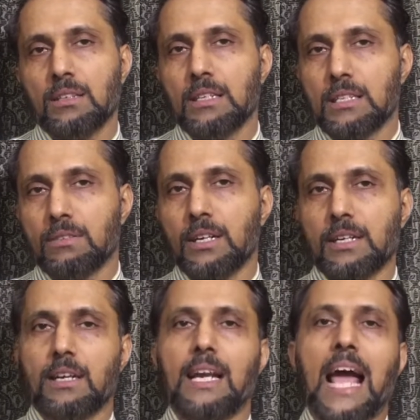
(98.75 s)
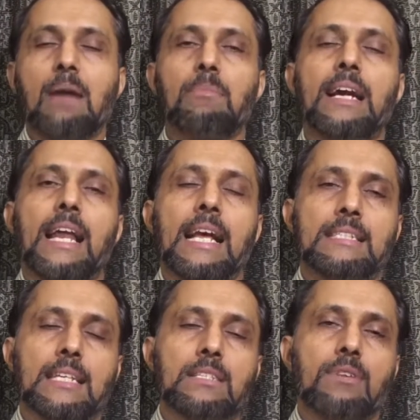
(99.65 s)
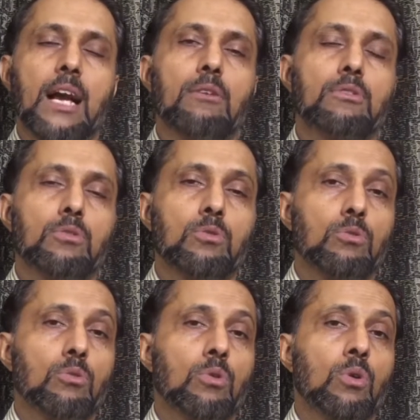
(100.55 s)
This word, liability and assets, we have to